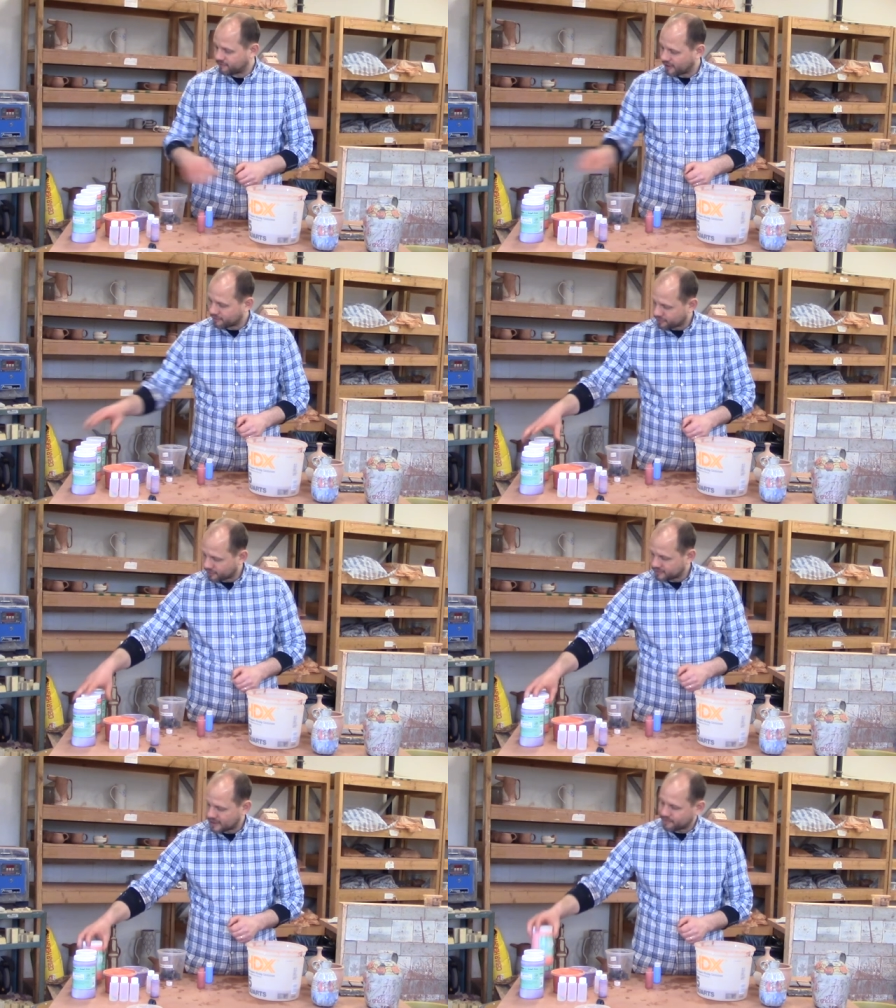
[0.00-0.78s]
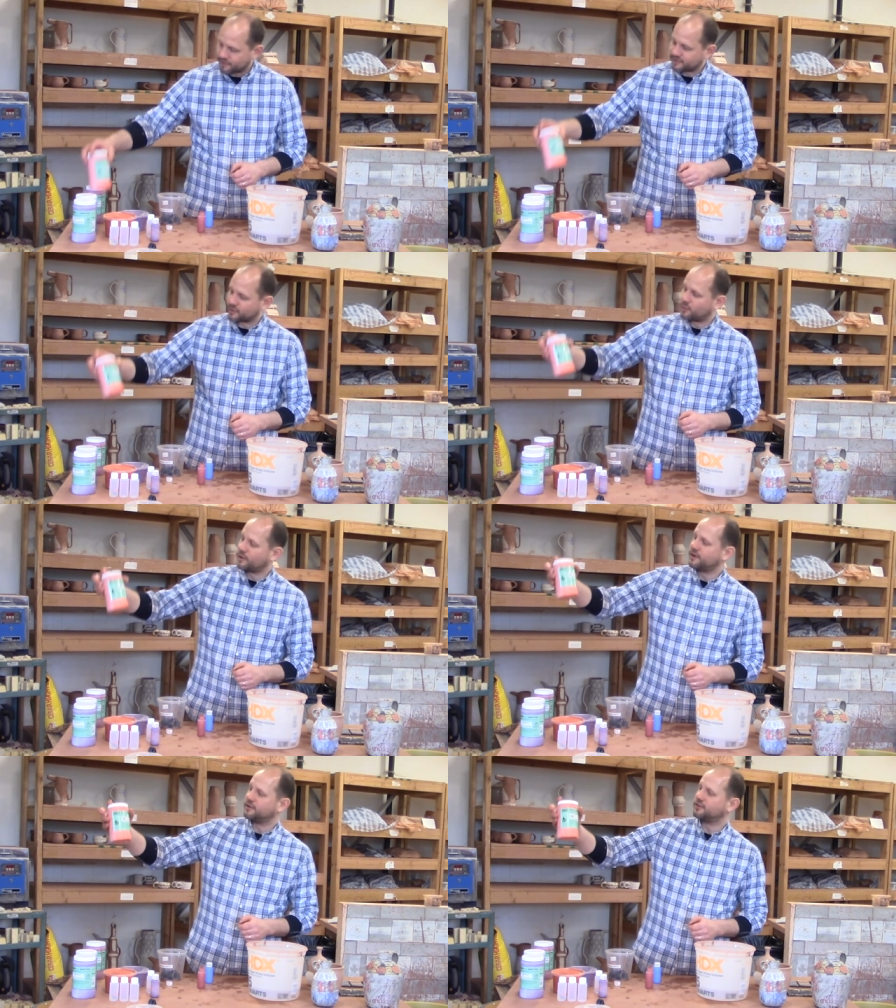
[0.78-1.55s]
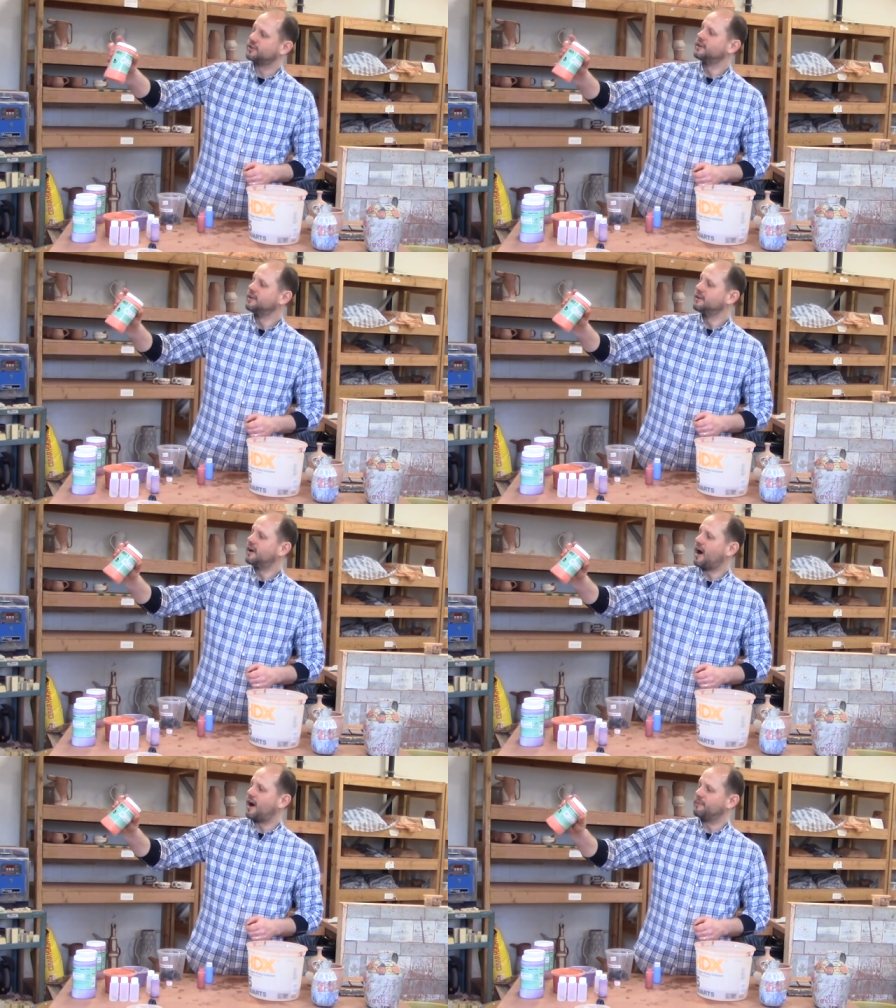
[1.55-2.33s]
Like for example, this orange
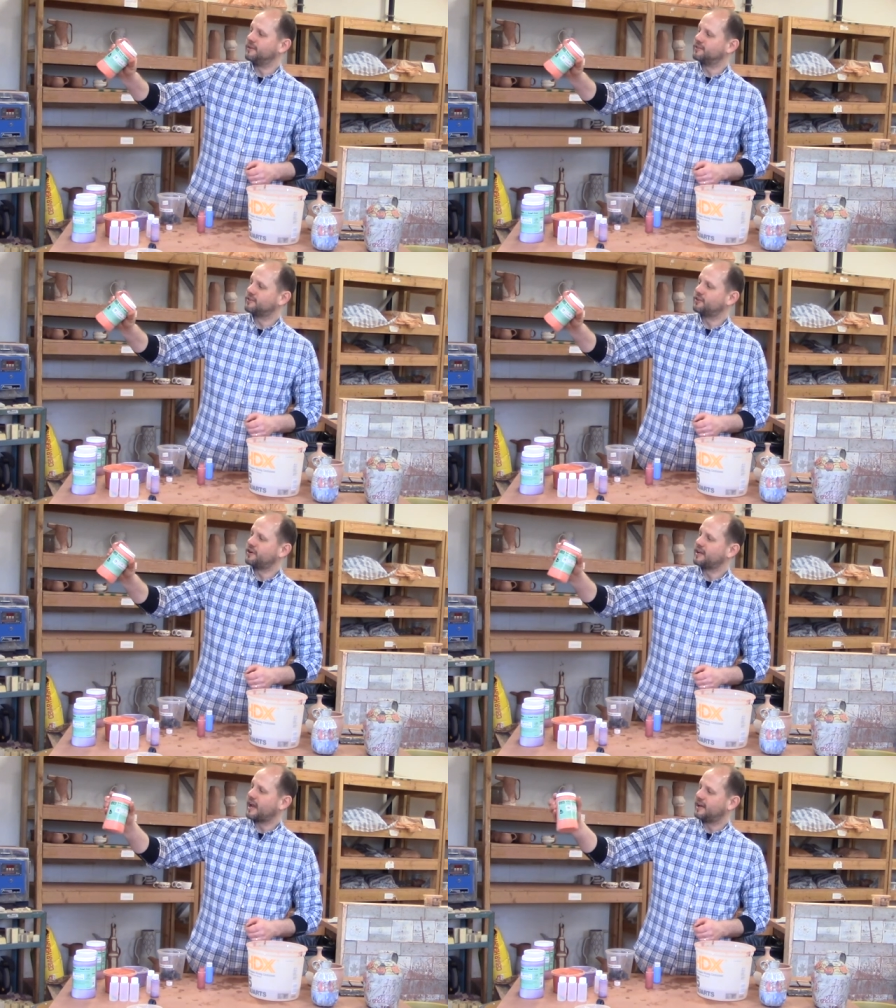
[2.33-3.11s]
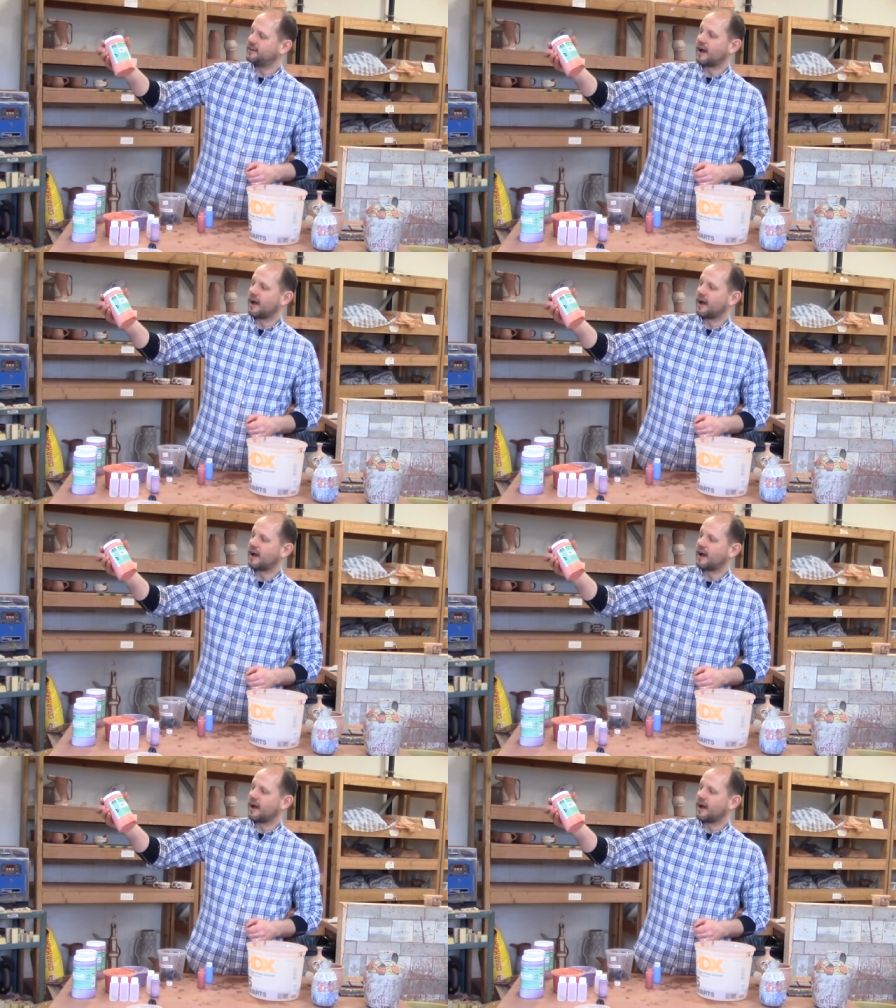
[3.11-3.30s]
um, is $38.